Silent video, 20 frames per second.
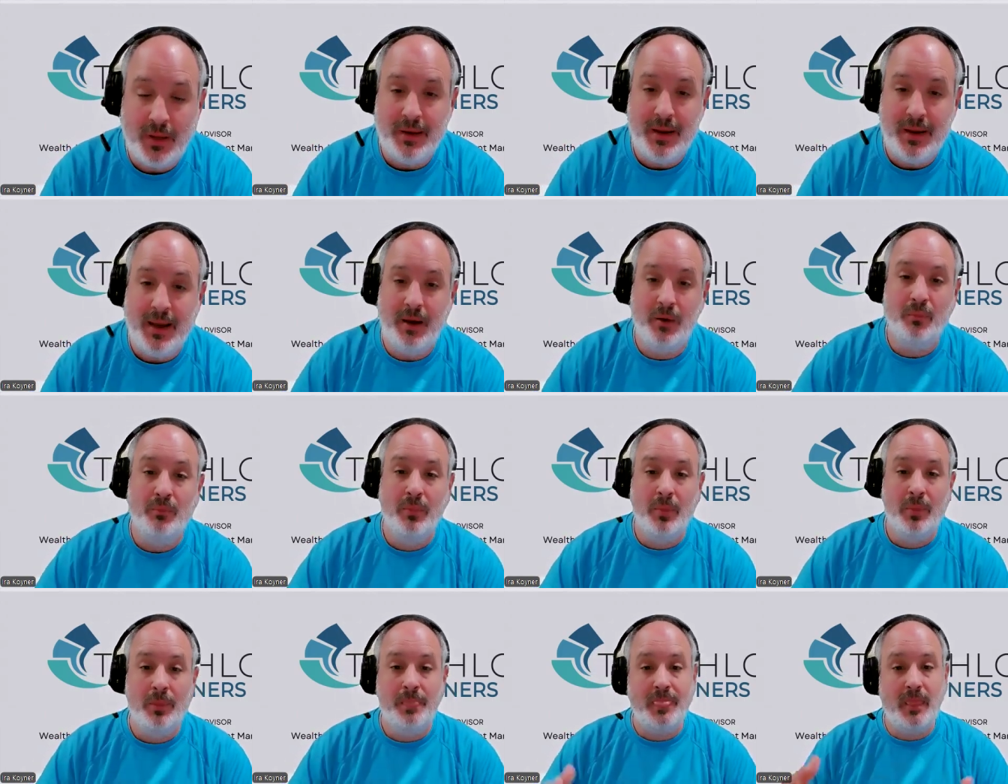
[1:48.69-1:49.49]
Now,
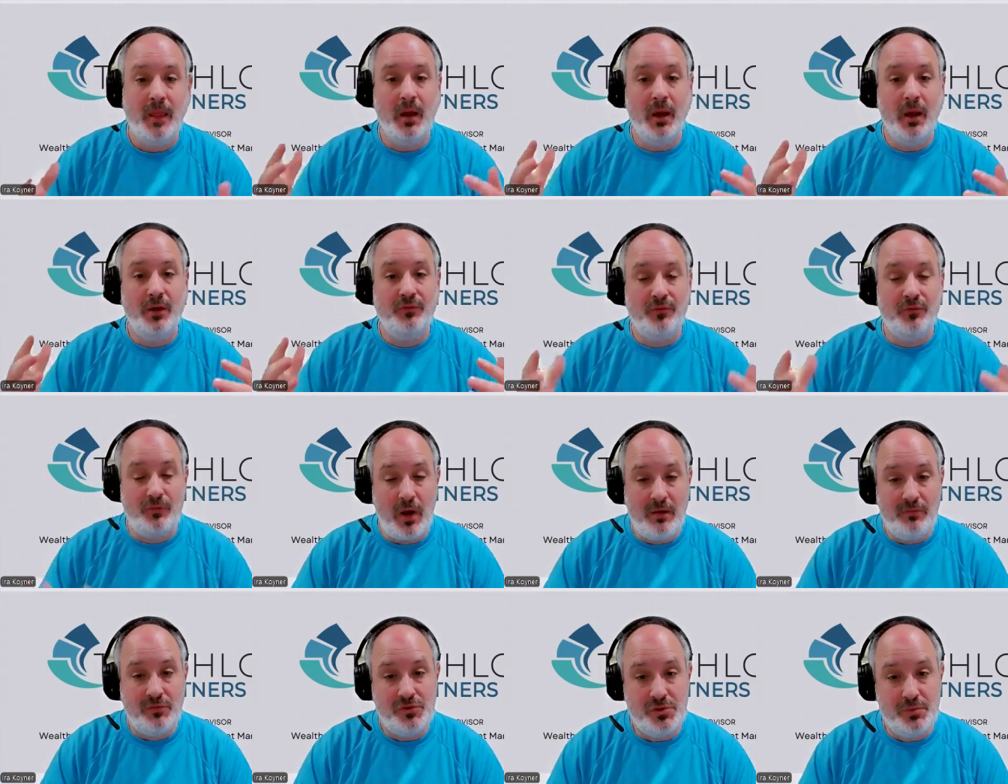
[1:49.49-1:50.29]

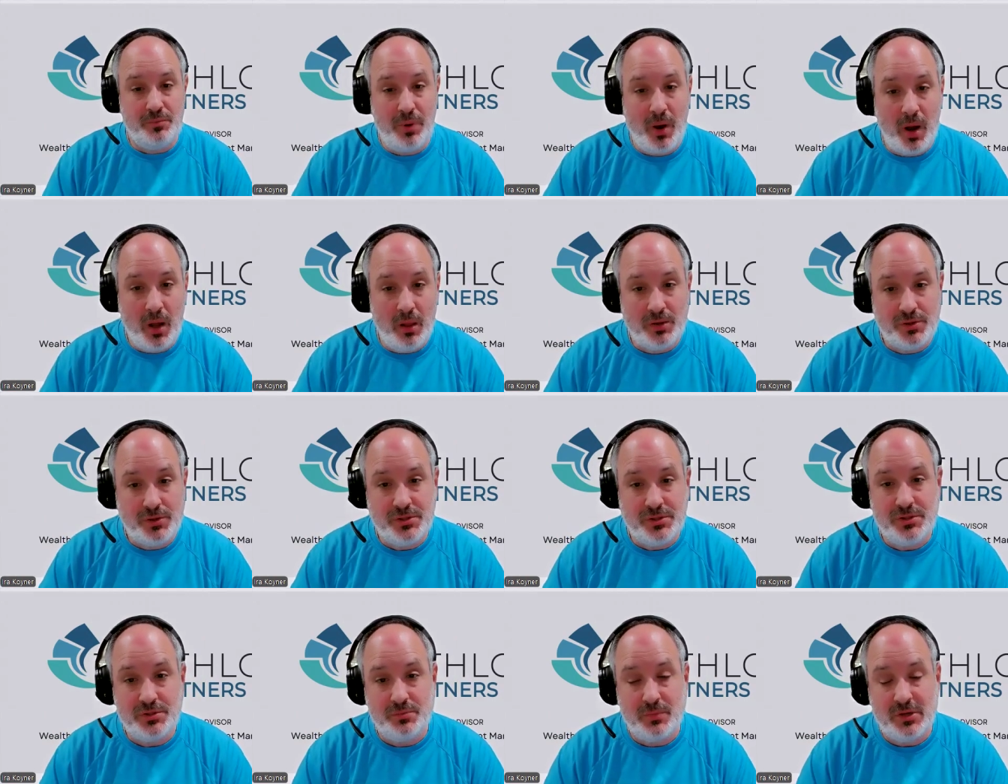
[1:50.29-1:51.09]
survivorship
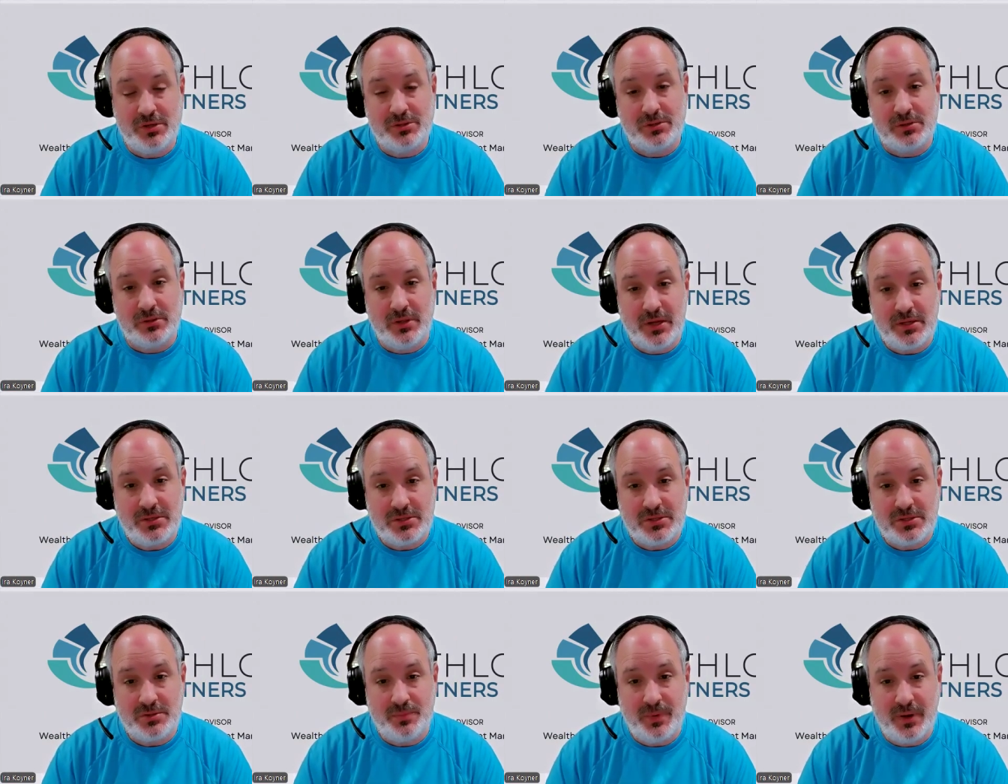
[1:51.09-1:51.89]
policy is much
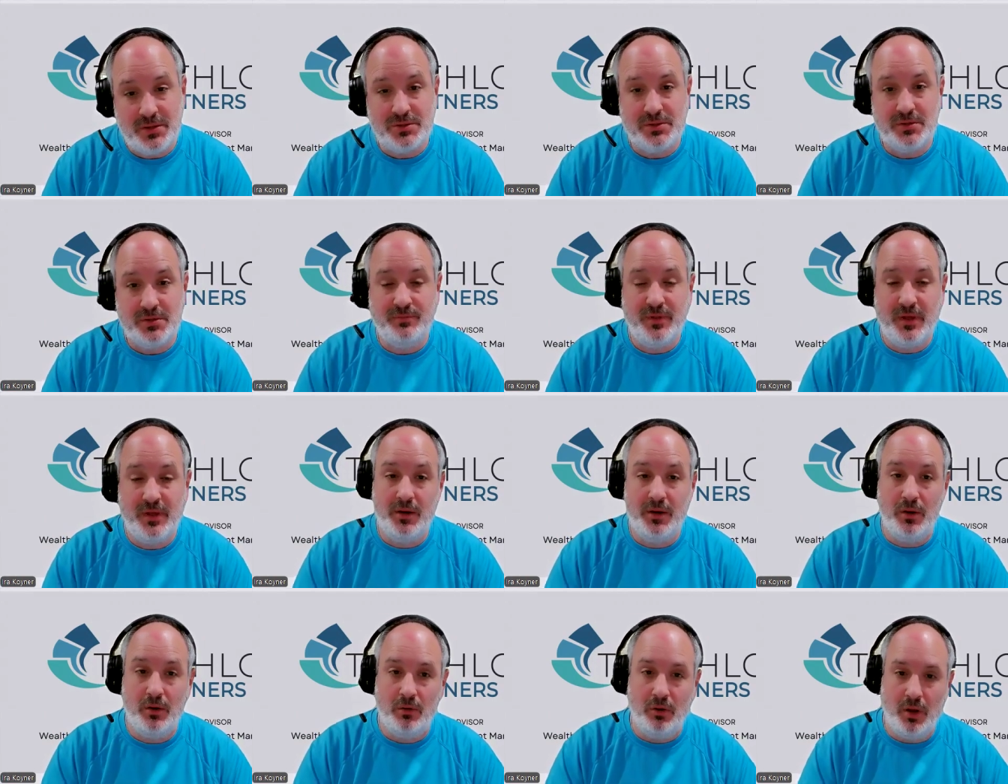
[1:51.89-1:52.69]
less expensive
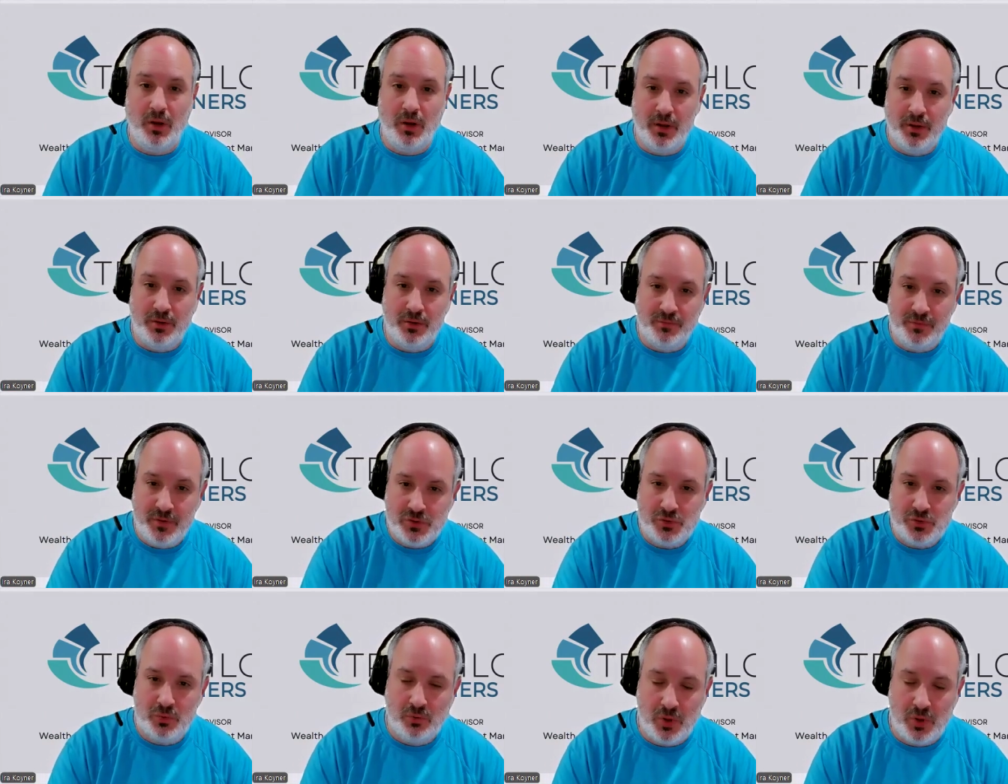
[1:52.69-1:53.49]
than
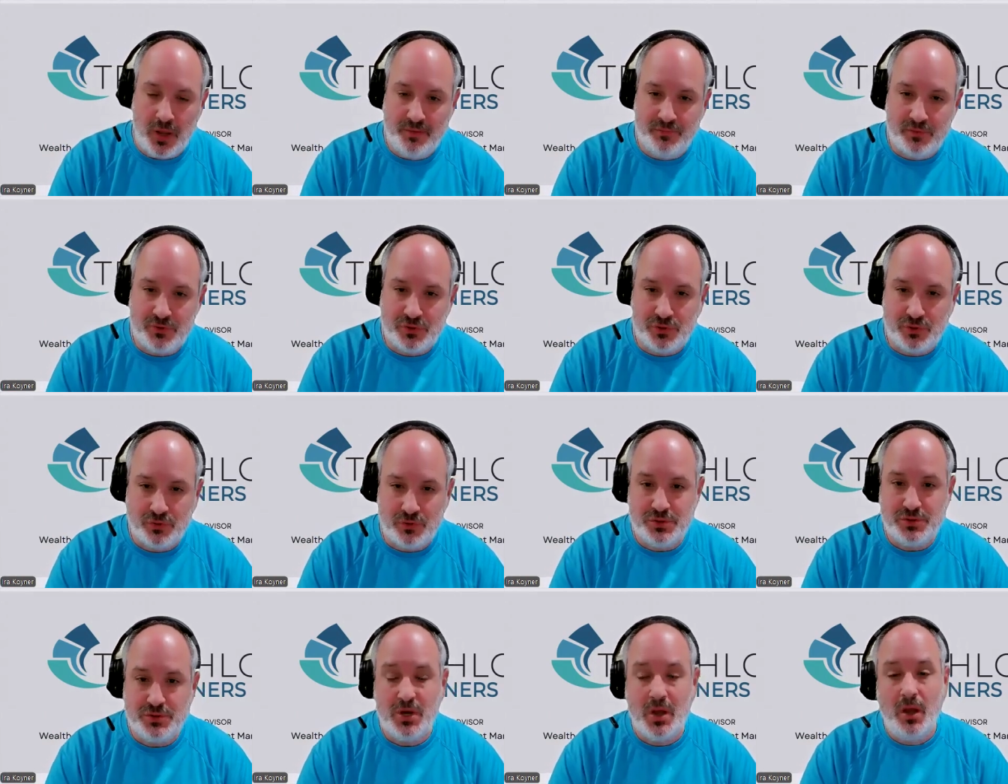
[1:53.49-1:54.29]
individual life
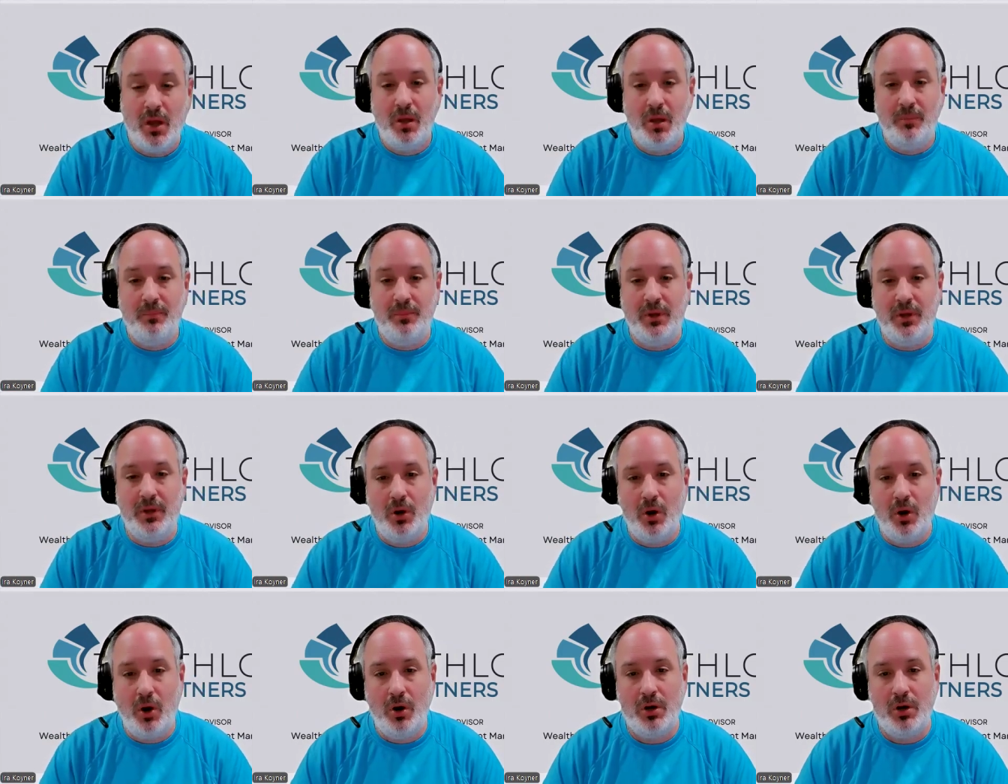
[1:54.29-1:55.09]
insurance
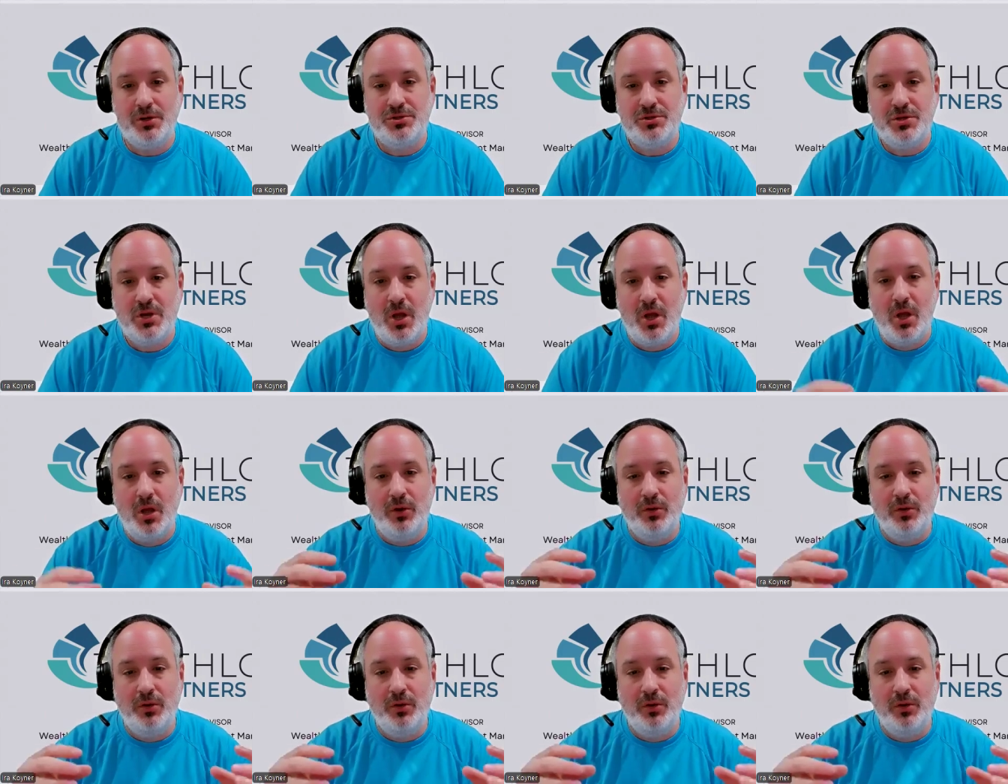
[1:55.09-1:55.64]
because